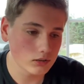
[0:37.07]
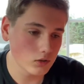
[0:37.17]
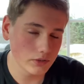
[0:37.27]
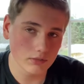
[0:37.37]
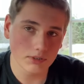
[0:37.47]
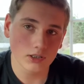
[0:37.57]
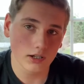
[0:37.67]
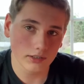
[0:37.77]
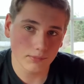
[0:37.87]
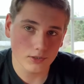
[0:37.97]
going to be
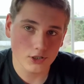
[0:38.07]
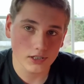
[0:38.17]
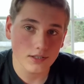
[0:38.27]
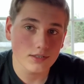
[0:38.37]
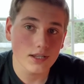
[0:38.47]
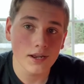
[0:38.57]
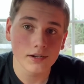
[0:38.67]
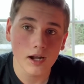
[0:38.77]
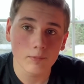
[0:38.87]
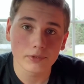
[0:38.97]
talking about chickens and an
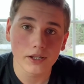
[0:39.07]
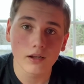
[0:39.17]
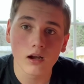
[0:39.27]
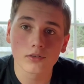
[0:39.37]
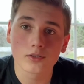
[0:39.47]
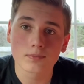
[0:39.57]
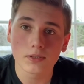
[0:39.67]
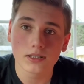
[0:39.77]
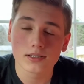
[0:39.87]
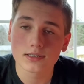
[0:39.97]
update on those
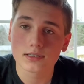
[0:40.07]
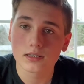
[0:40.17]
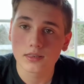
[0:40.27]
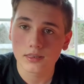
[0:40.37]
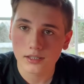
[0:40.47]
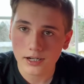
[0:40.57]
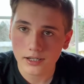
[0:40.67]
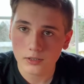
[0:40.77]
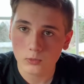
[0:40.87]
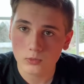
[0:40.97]
peanuts that I